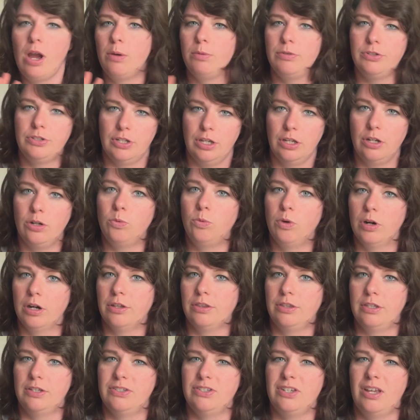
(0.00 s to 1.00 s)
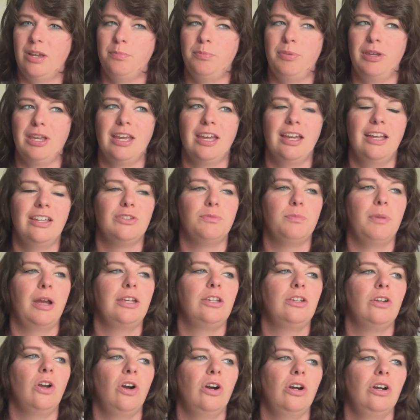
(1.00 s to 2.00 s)
was going to work this up because my
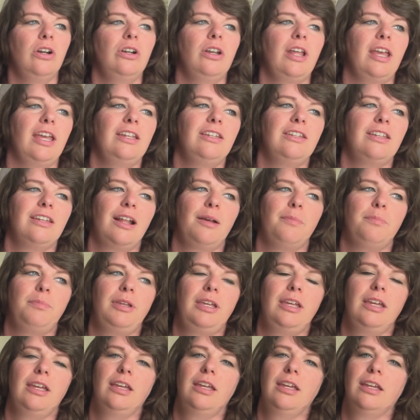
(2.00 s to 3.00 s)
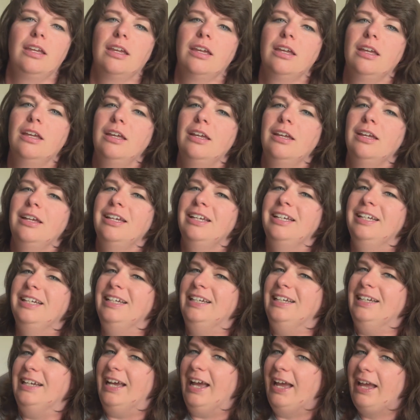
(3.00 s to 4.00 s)
yarn ended up being
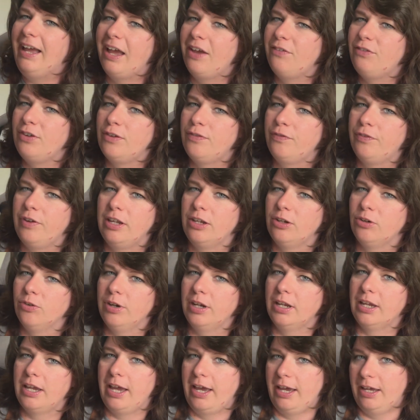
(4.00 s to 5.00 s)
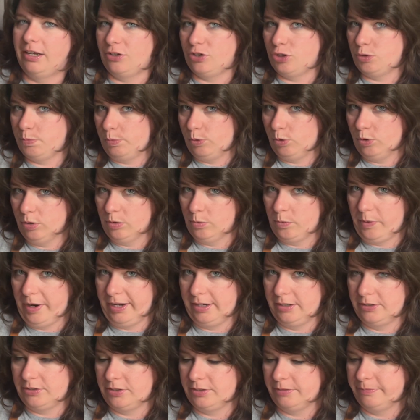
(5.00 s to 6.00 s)
a heavy fingering kind of sport
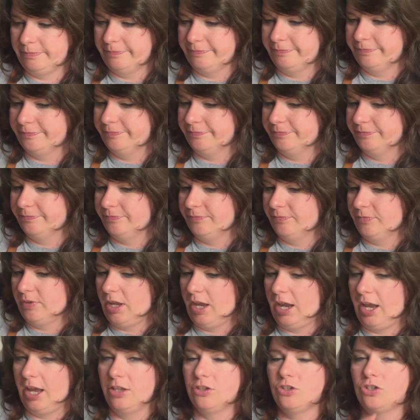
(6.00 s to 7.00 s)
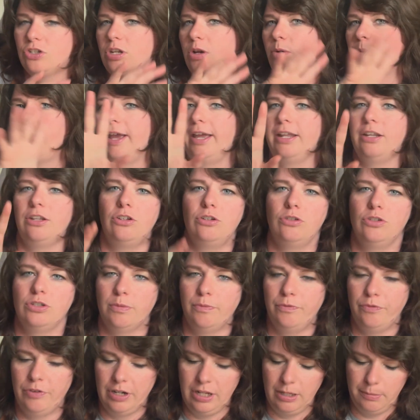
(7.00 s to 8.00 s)
weight. And so I had to do some
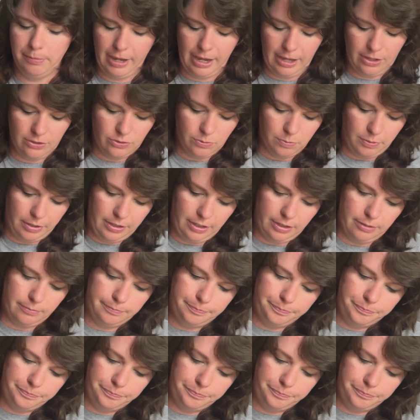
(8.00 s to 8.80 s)
funny maths with it.